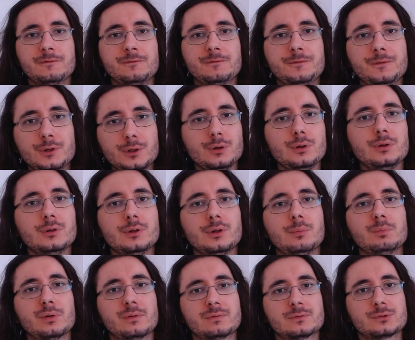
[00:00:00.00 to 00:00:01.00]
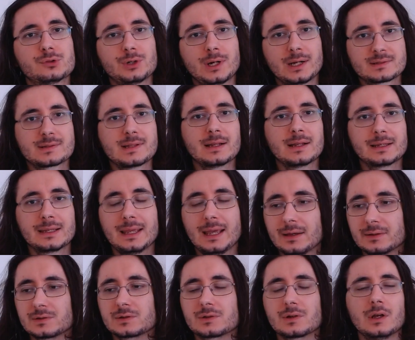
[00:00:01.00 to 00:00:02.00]
a few number of tracks that
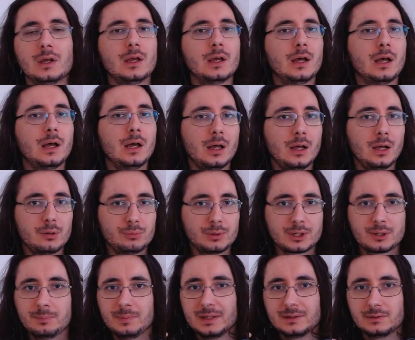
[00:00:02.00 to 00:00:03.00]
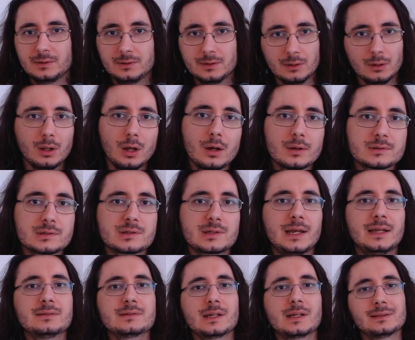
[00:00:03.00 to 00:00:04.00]
get uh, recommended a lot,
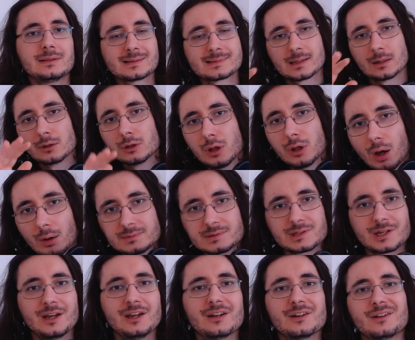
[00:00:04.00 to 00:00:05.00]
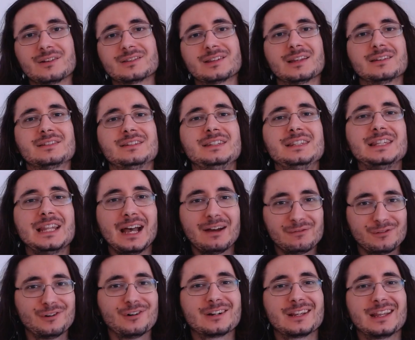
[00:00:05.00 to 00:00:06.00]
and then there's a long tail that
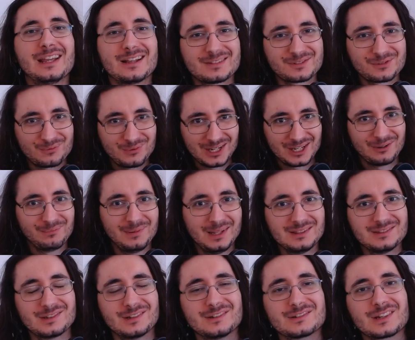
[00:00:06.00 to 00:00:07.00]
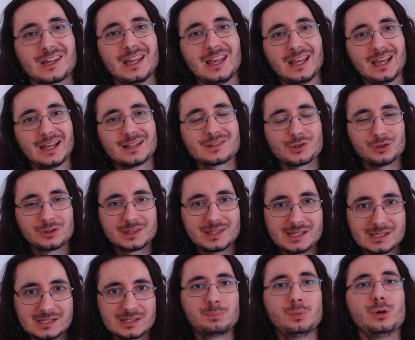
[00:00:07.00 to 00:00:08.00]
never gets recommended. And so
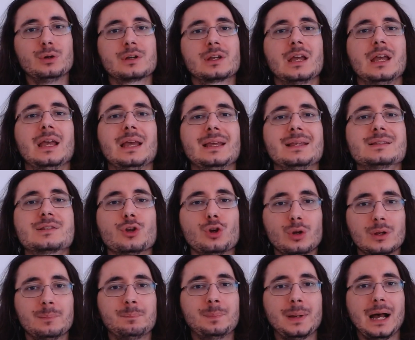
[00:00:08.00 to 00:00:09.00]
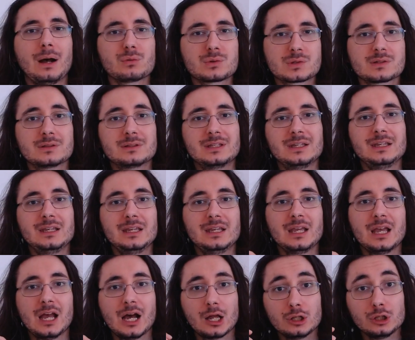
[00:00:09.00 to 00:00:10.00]
this book is all about
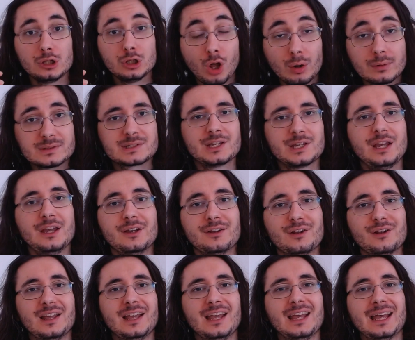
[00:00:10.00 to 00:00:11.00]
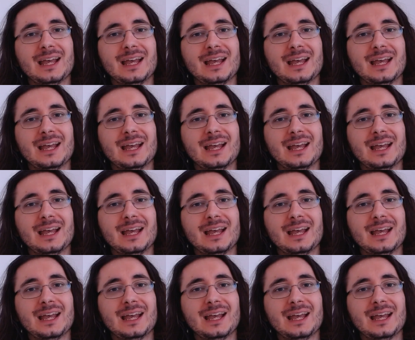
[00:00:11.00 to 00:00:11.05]
the long tail